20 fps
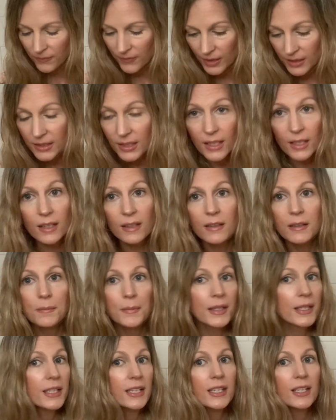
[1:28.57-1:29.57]
Luckily,
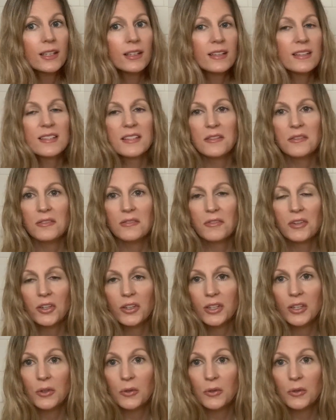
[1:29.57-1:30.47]
my hair isn't very